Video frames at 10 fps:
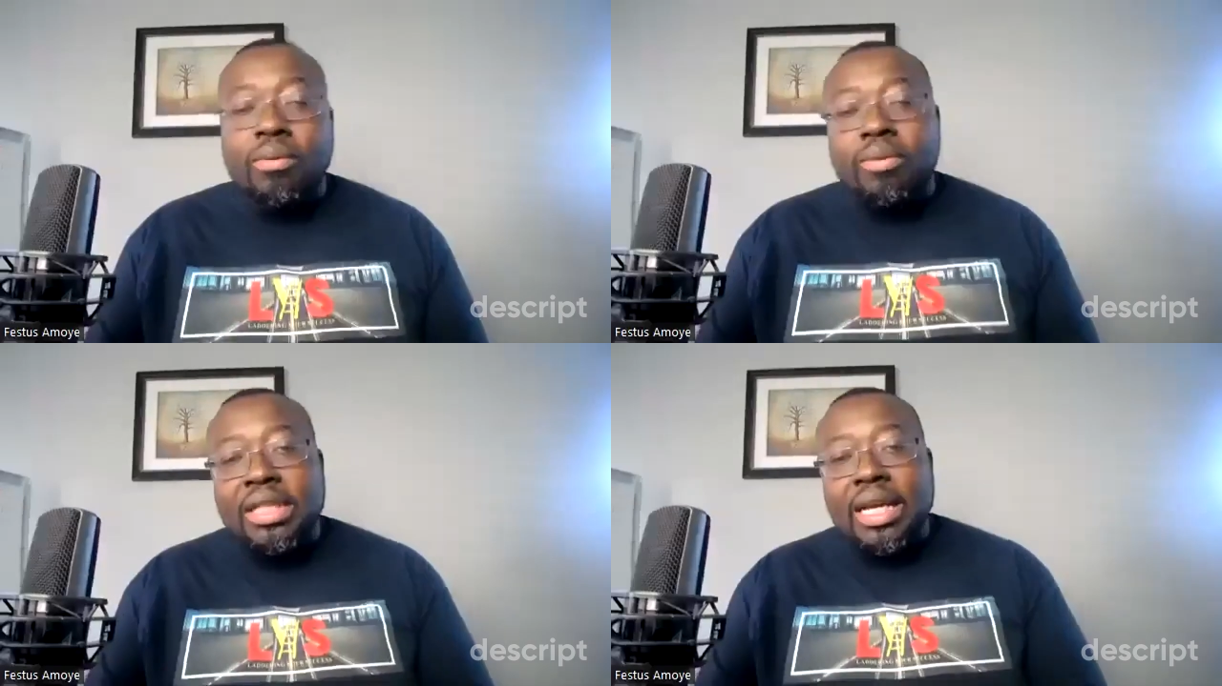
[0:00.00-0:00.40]
you
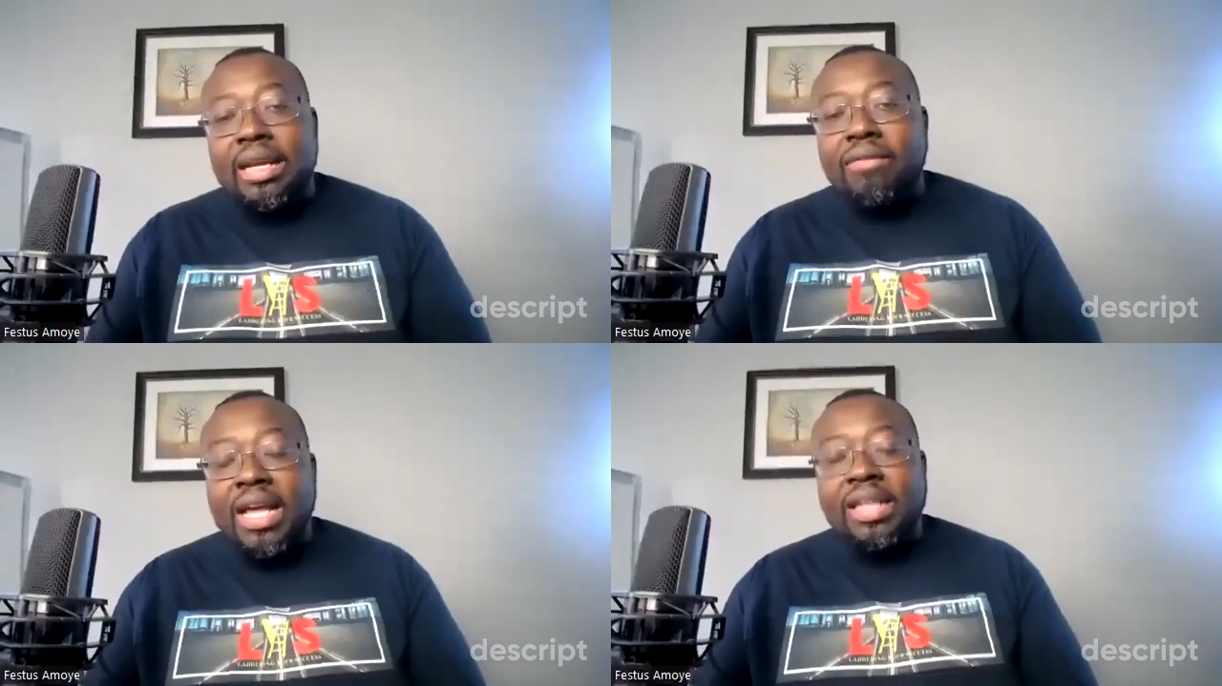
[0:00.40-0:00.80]
don't want to be
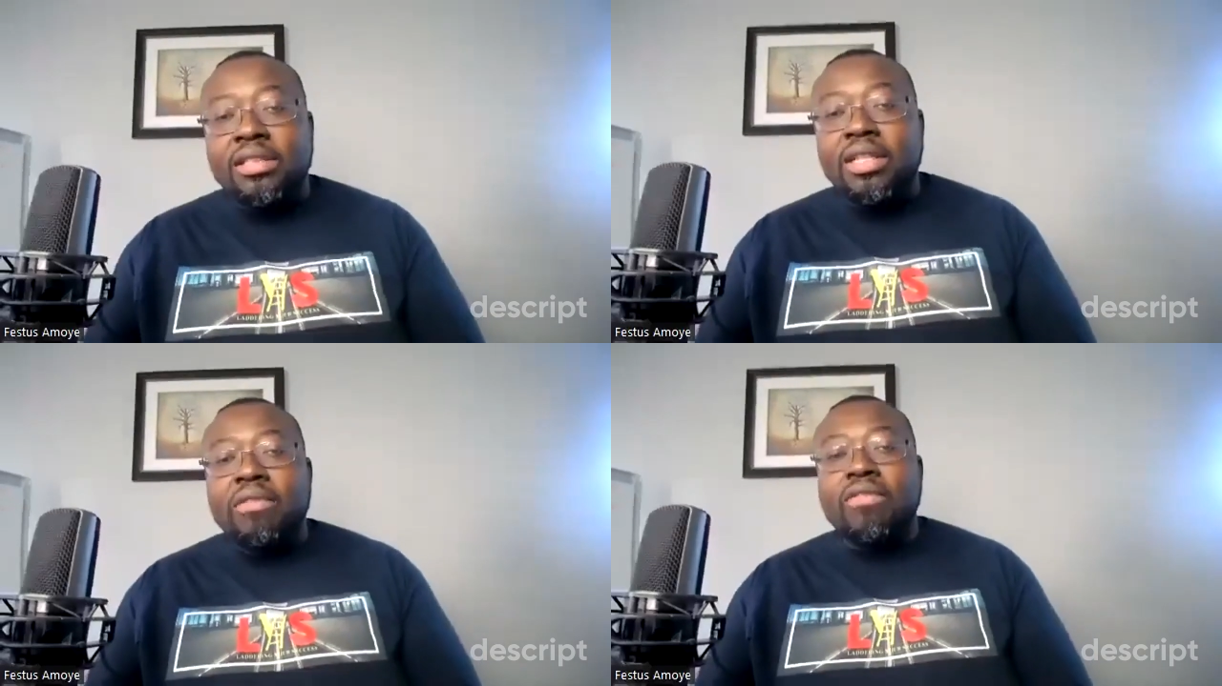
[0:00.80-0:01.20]
taken
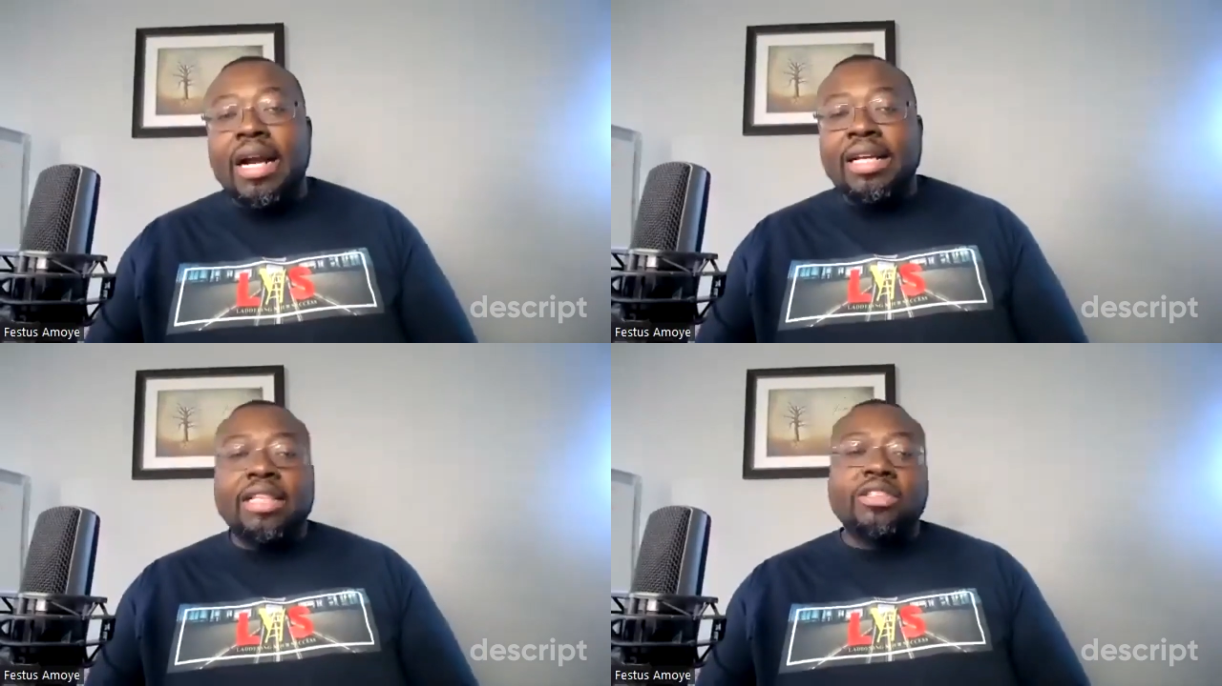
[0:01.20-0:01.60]
advantage
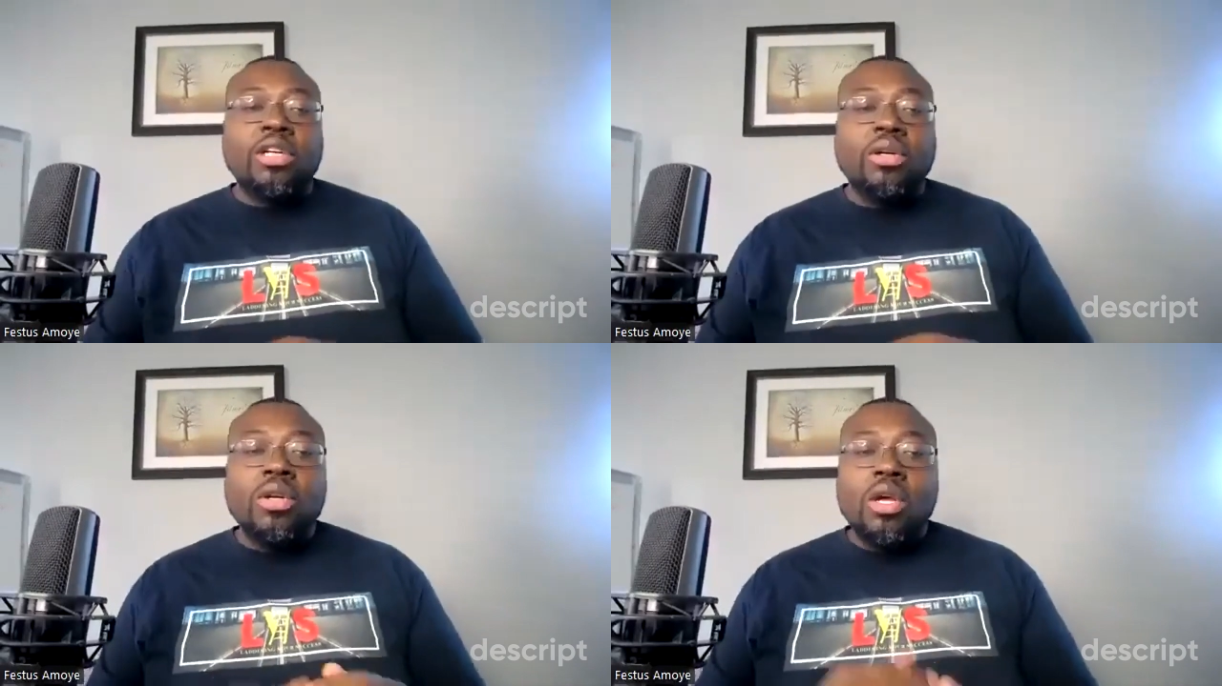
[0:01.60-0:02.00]
of. Right.
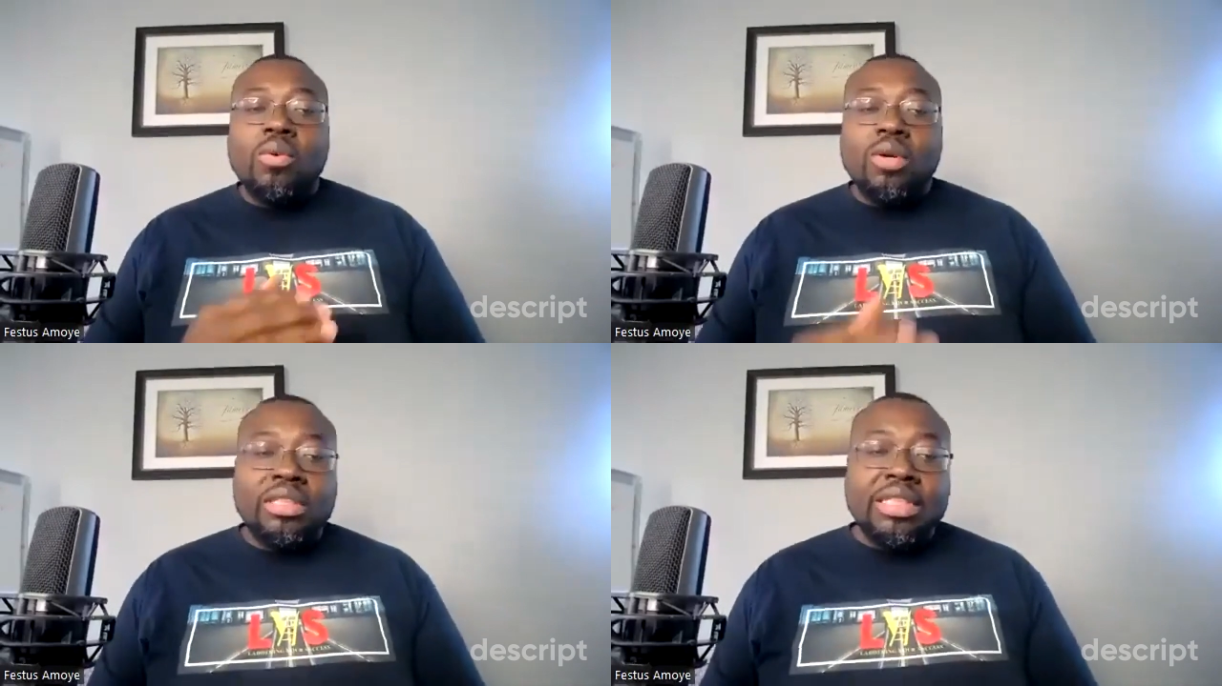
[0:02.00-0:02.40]
And so
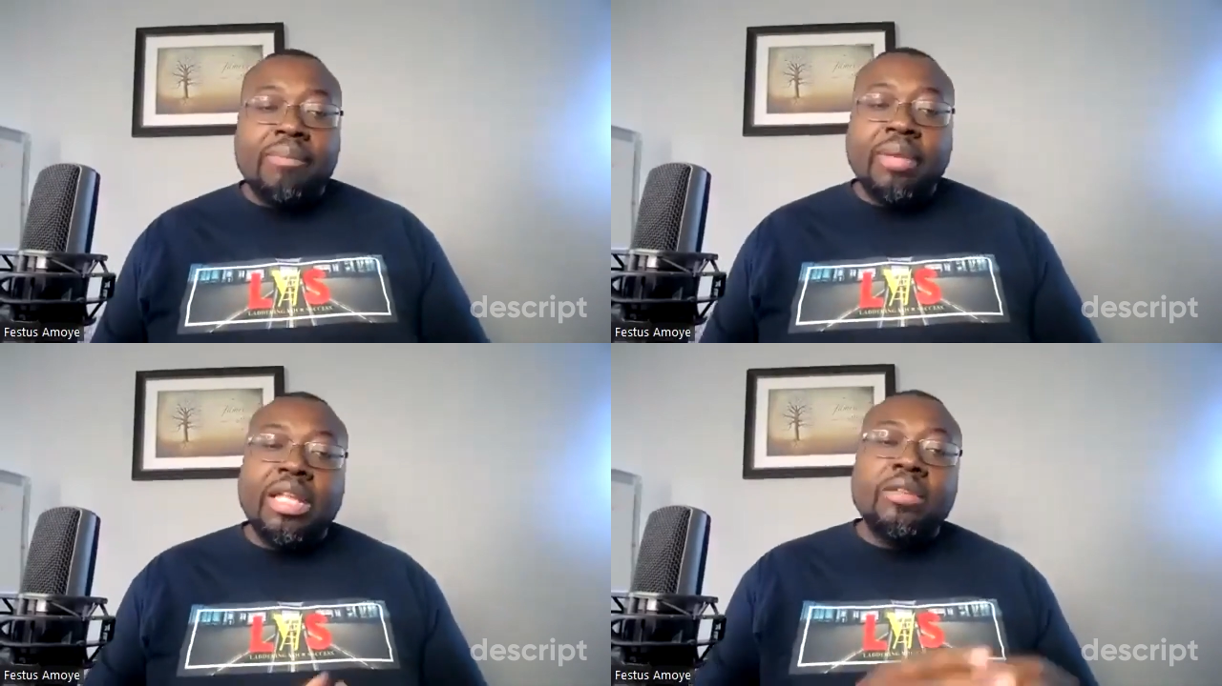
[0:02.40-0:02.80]
what
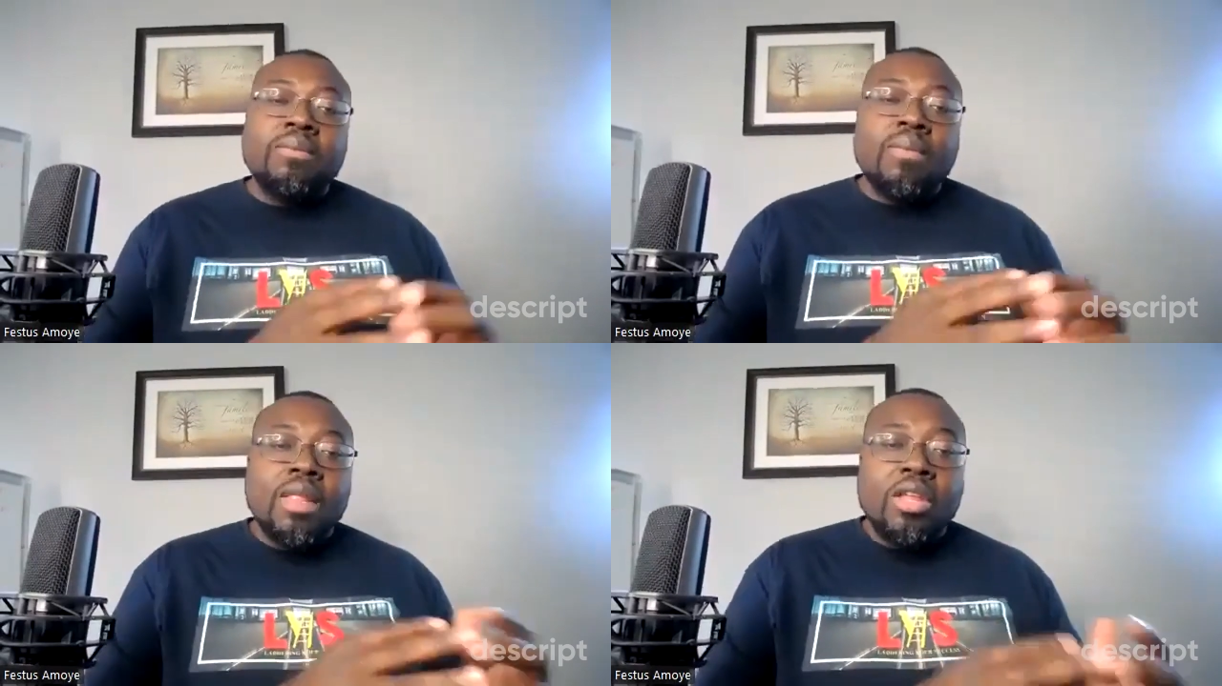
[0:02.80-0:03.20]
does that
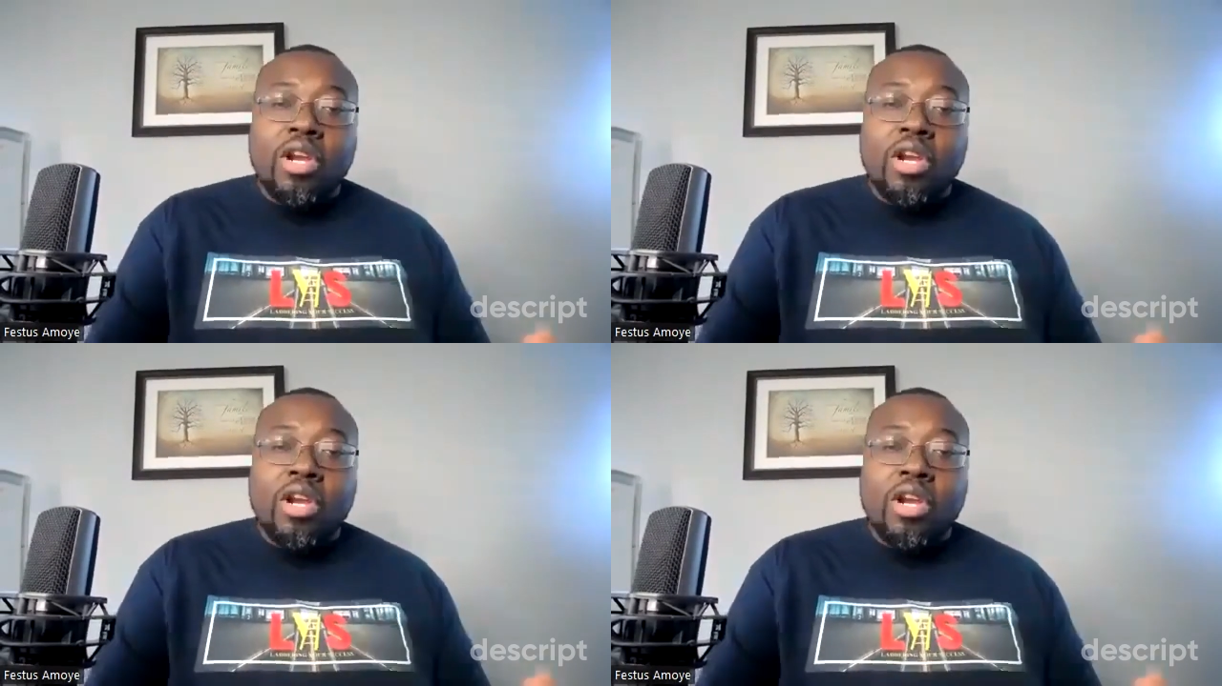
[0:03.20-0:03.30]
mean?